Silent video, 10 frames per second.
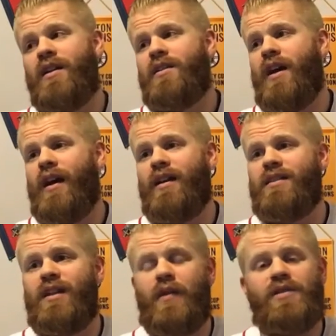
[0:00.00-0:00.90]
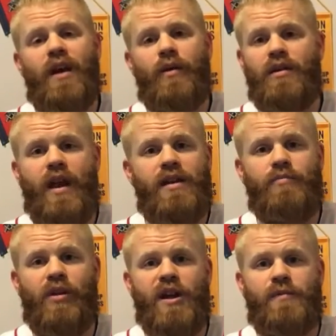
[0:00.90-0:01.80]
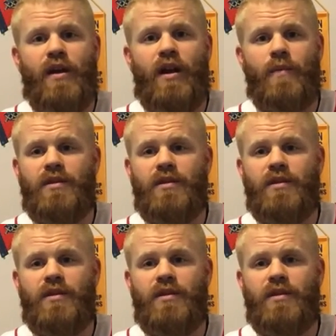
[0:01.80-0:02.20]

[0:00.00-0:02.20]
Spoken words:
I gotta say, every time a Yankee prospect comes